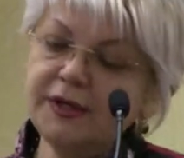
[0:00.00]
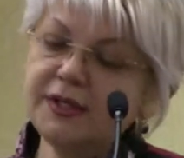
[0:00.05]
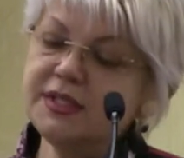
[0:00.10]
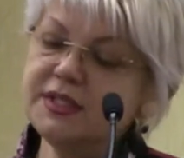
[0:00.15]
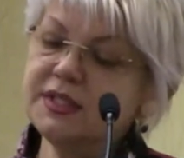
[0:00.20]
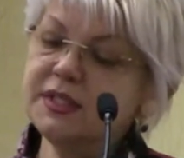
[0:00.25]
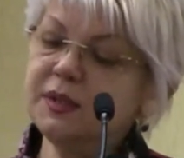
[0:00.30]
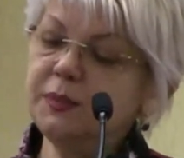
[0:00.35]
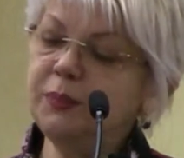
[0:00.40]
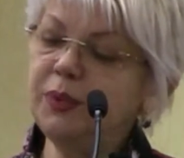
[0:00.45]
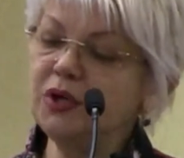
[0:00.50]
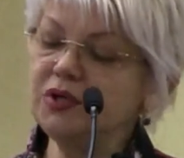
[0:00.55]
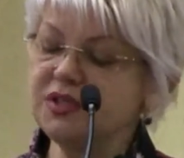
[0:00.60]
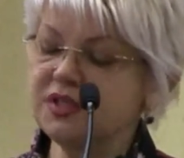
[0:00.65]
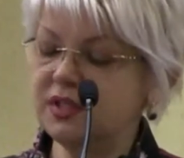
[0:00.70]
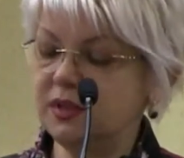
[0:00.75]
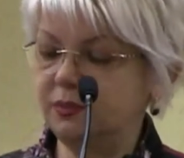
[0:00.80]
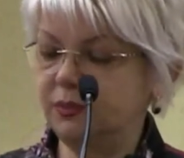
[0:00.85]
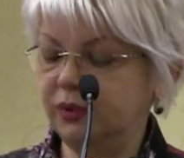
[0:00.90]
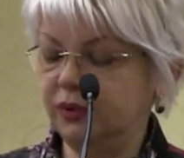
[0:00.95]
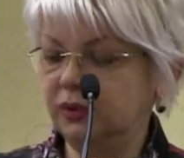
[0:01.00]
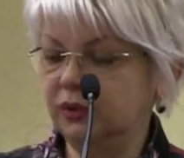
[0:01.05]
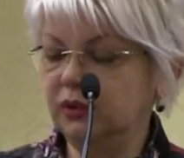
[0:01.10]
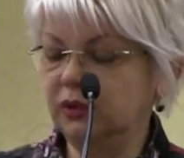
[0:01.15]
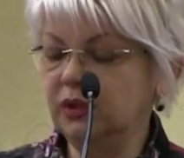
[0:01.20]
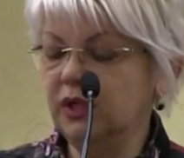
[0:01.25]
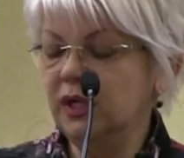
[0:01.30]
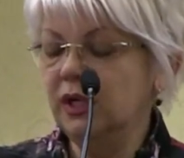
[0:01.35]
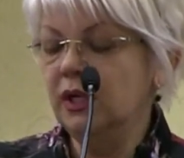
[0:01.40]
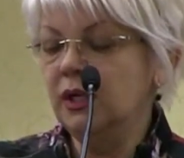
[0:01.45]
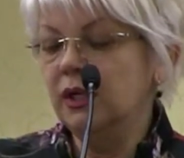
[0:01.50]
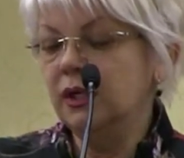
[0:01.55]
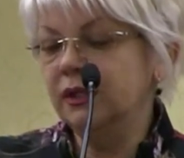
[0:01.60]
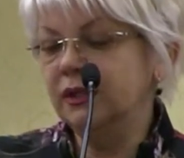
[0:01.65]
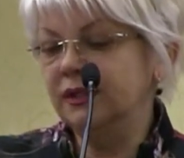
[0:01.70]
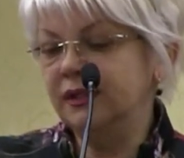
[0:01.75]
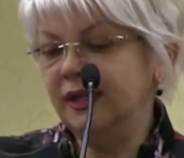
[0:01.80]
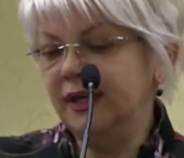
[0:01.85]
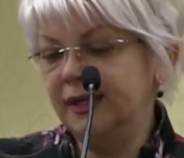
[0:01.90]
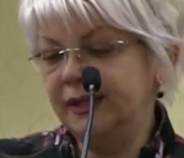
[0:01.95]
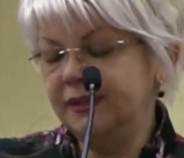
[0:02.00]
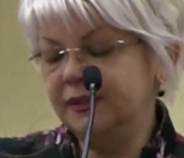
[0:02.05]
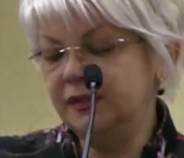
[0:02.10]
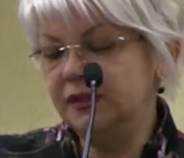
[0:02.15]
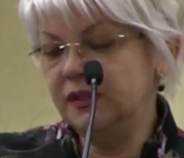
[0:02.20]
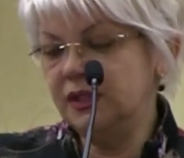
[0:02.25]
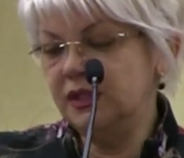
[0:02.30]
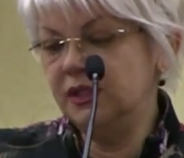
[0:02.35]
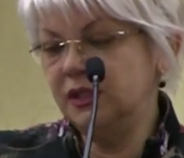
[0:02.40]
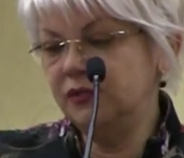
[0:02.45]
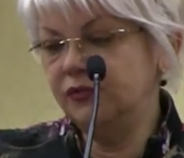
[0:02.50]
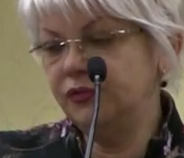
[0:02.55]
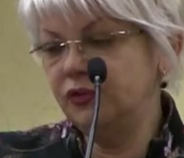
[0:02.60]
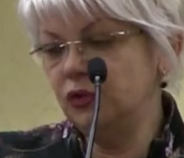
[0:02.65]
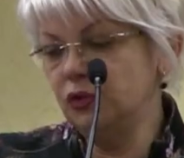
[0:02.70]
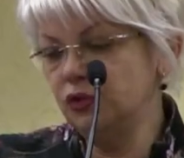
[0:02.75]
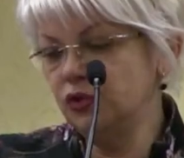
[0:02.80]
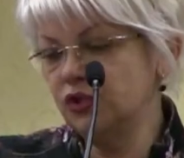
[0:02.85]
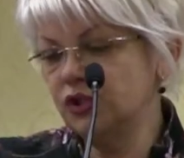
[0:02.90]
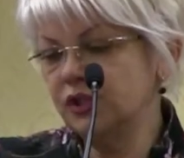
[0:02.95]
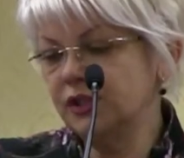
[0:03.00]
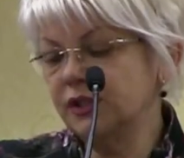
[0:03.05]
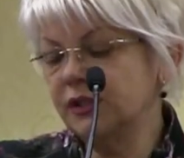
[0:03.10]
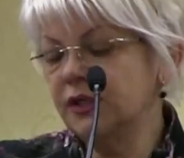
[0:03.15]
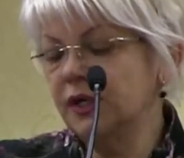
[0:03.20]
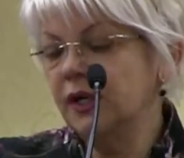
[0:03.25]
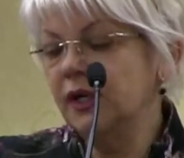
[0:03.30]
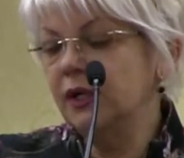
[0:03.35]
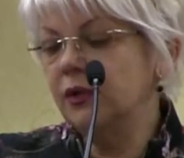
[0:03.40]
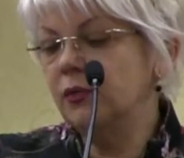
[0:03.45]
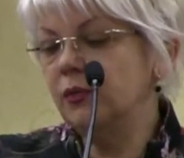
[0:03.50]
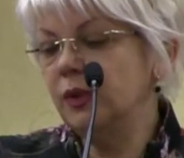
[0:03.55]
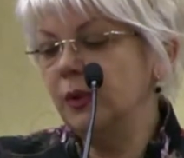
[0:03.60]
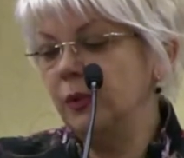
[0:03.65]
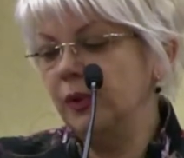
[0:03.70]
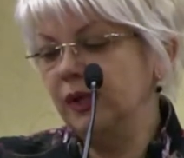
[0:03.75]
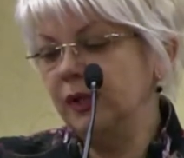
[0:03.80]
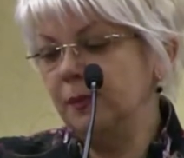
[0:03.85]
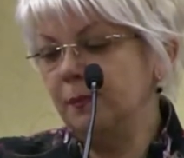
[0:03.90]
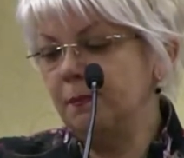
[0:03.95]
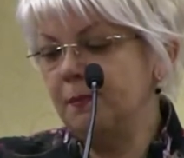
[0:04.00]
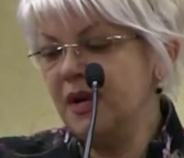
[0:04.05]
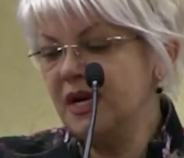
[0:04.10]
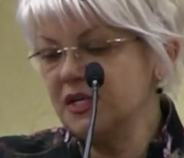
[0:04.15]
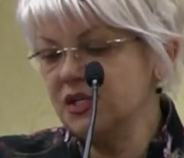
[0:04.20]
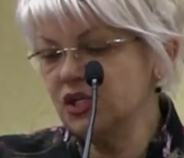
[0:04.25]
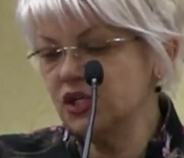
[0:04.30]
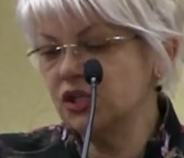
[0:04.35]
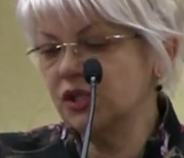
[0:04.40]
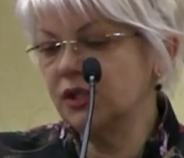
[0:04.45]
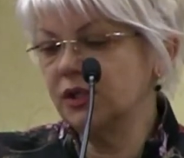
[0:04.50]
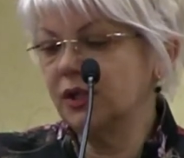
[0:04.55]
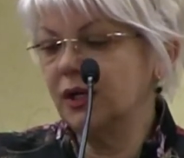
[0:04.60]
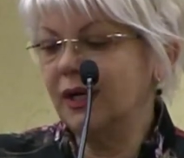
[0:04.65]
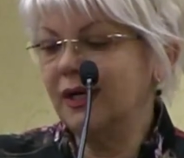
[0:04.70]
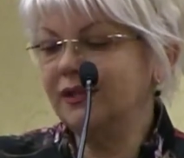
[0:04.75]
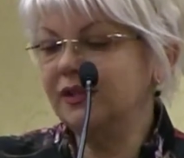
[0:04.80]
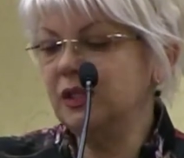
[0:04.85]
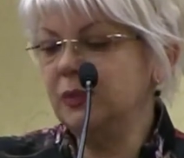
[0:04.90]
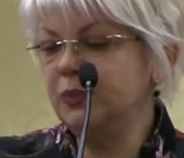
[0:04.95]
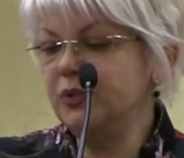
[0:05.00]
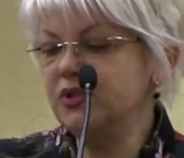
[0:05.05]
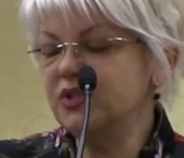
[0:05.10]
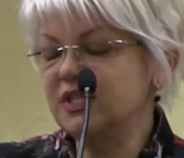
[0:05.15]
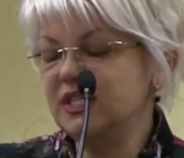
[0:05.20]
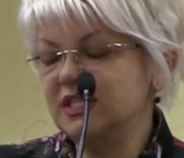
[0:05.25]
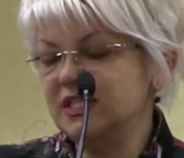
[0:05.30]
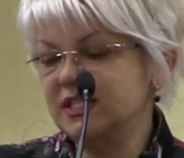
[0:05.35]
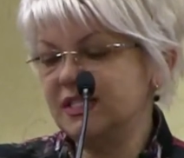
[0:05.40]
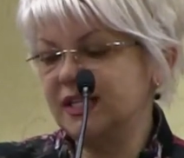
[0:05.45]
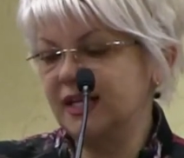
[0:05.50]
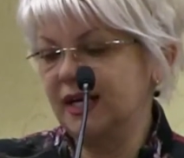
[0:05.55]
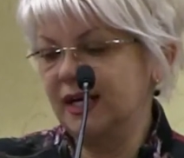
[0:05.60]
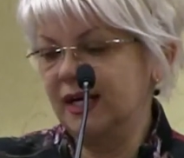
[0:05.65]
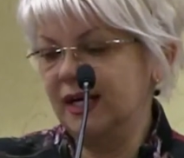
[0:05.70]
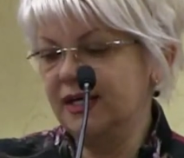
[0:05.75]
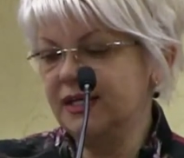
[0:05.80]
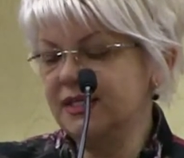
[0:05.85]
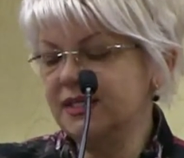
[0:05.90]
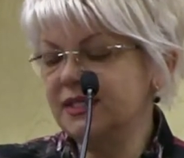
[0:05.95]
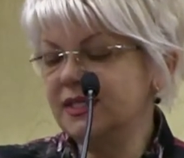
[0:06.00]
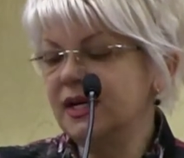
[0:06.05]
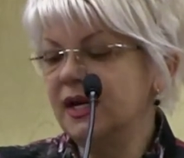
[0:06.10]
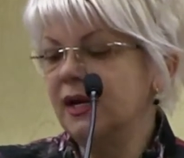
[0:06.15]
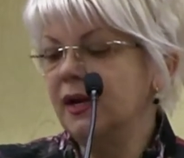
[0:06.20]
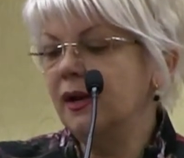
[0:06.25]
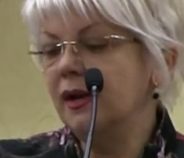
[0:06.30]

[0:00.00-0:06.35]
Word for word: is it possible that in the future we will measure adipocyte size